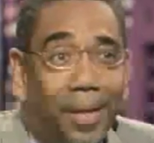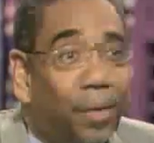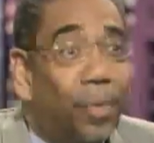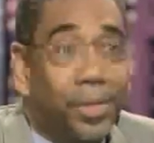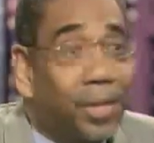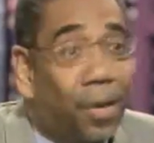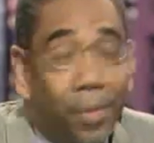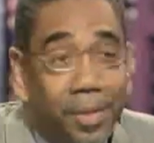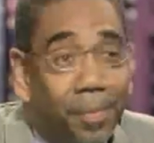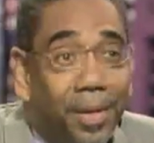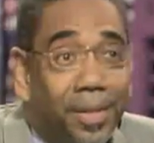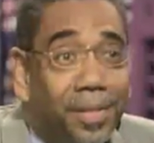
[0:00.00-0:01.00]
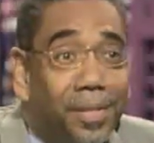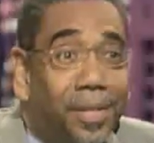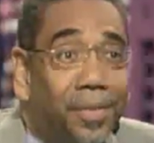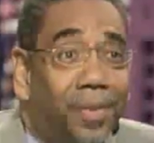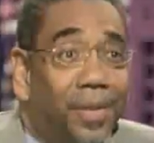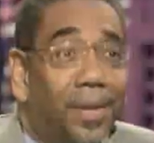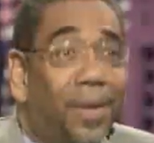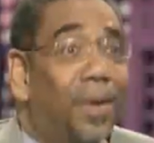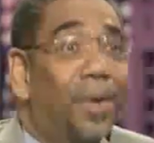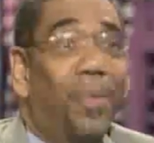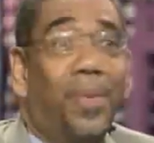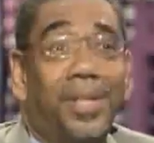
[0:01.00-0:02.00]
Inglewood's always been in this district.
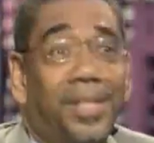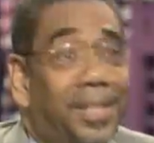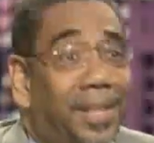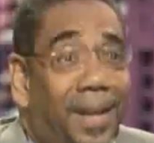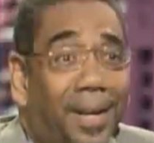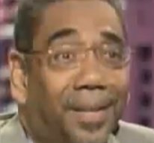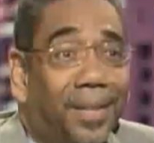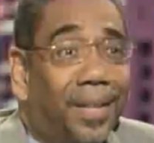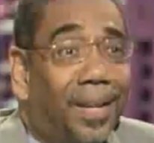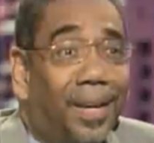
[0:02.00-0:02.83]
What has he done?